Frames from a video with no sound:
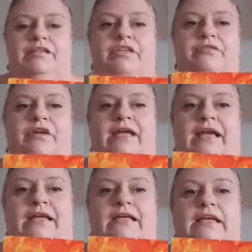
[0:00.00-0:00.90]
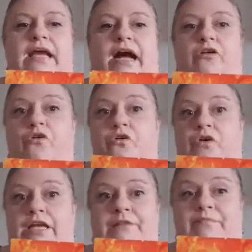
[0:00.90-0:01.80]
So again,
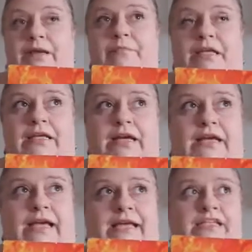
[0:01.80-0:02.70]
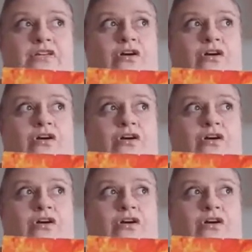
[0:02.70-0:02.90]
or it may be a case